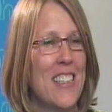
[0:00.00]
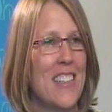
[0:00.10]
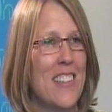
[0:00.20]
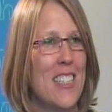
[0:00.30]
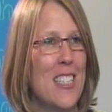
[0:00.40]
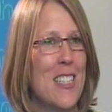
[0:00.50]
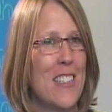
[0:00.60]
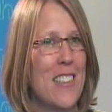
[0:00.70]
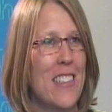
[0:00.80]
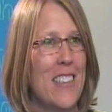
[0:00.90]
uh, just uh,
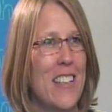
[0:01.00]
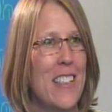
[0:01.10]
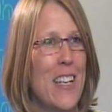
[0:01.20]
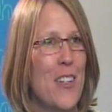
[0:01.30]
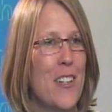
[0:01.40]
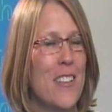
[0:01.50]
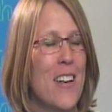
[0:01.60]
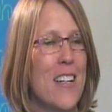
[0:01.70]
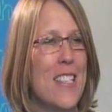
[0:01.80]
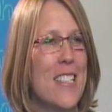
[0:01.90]
another
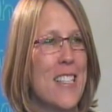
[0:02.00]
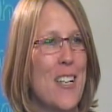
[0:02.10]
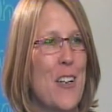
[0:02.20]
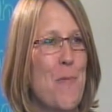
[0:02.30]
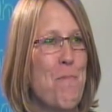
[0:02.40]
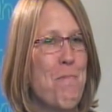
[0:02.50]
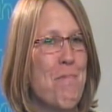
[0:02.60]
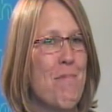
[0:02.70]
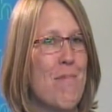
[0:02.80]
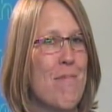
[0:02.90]
nice um,
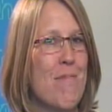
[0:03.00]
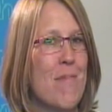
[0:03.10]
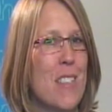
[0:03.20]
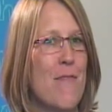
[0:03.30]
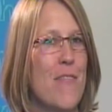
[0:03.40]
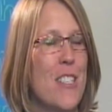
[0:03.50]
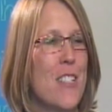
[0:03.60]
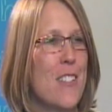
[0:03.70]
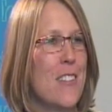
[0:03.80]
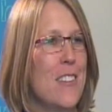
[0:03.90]

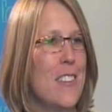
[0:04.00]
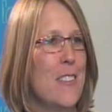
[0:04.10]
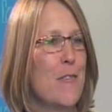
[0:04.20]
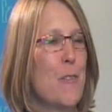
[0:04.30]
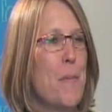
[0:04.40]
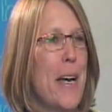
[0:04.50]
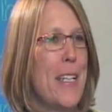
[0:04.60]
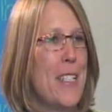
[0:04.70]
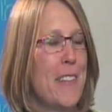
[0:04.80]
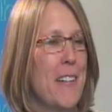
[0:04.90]
physical
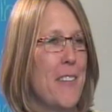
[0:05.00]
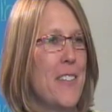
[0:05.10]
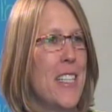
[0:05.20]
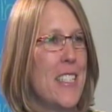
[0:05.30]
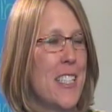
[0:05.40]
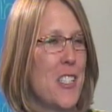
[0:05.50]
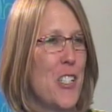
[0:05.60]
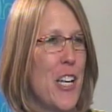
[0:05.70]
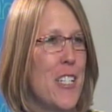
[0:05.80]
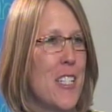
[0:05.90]
reminder of these
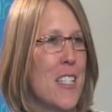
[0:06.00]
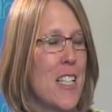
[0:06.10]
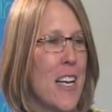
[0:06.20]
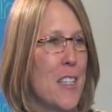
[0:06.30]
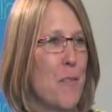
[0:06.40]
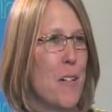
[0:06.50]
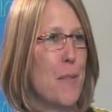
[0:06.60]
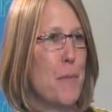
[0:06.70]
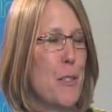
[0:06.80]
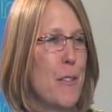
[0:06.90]
exchanges, like the
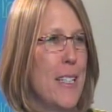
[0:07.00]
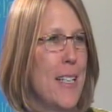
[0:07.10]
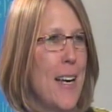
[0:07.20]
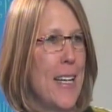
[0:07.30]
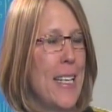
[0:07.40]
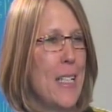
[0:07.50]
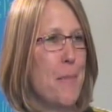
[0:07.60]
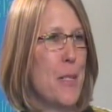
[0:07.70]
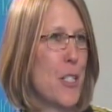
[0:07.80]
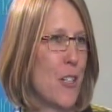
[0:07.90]
one between Heidi
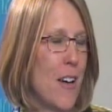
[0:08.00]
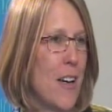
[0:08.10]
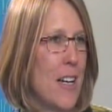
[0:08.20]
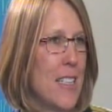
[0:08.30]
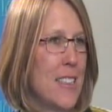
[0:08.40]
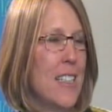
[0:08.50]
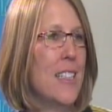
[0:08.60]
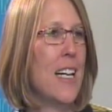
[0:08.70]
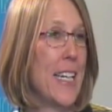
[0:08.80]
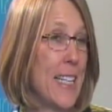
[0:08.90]
and Mr. Hahn.
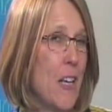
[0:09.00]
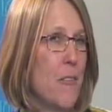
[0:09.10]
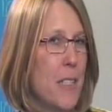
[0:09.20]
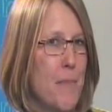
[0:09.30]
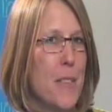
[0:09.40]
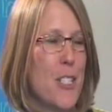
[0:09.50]
Absolutely. Heidi Lowen and